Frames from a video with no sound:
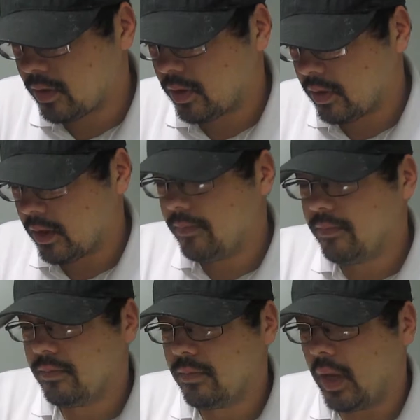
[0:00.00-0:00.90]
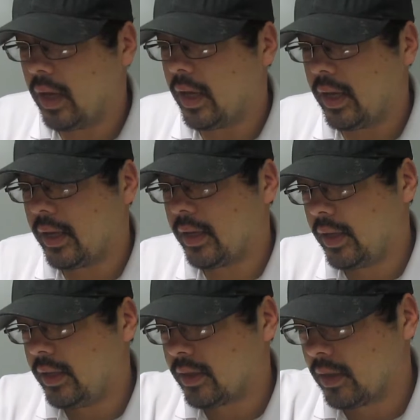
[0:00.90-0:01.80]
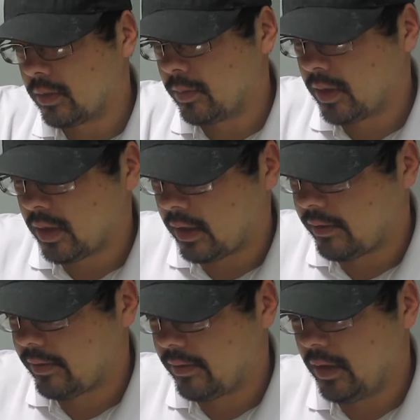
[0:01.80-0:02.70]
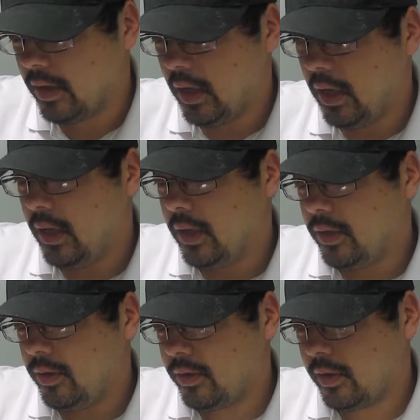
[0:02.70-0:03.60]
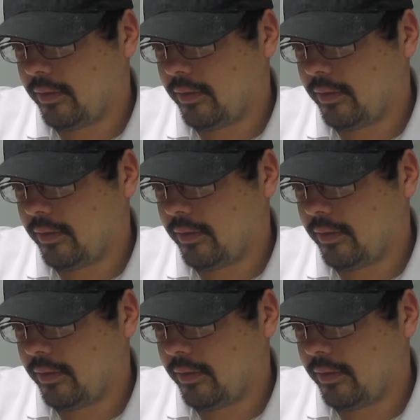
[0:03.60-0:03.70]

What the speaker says: store, and he sells me stuff usually